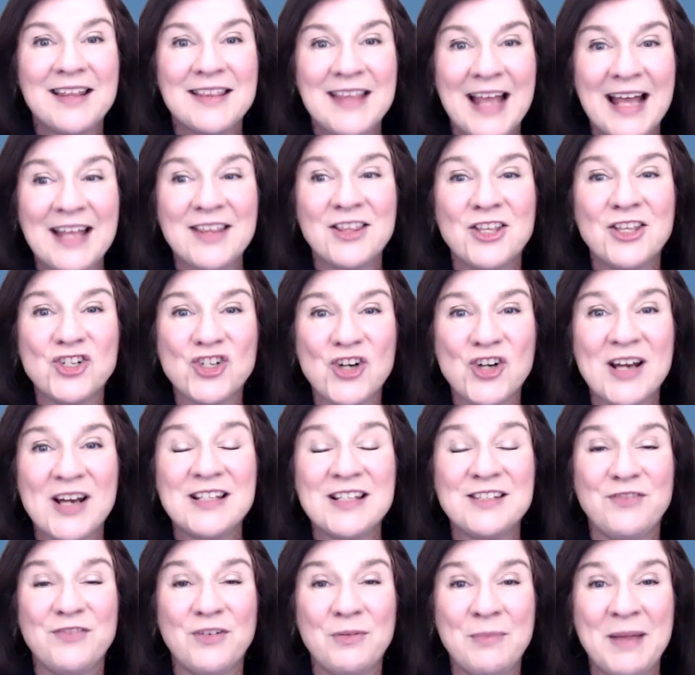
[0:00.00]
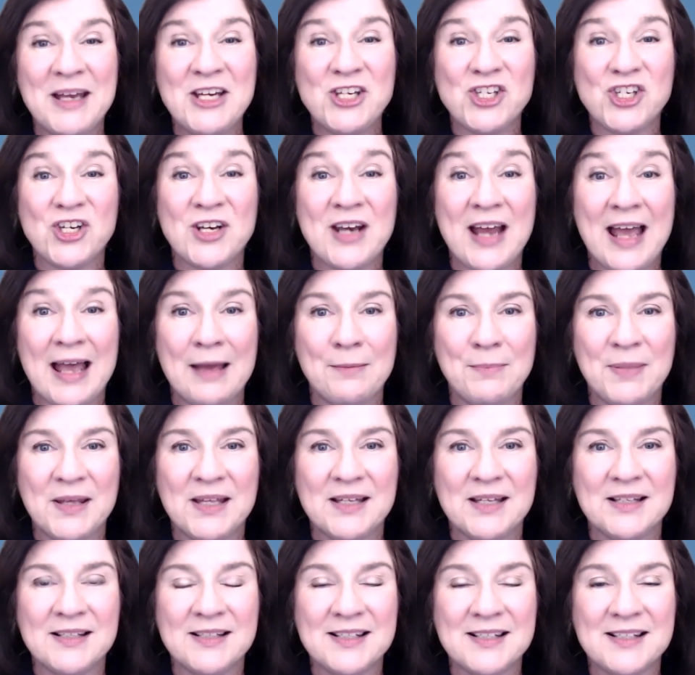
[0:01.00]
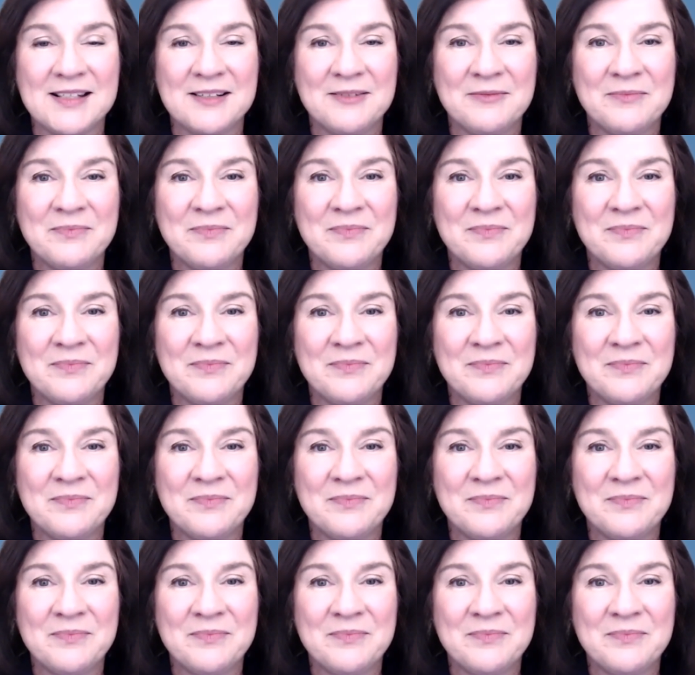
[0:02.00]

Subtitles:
that transformation happens.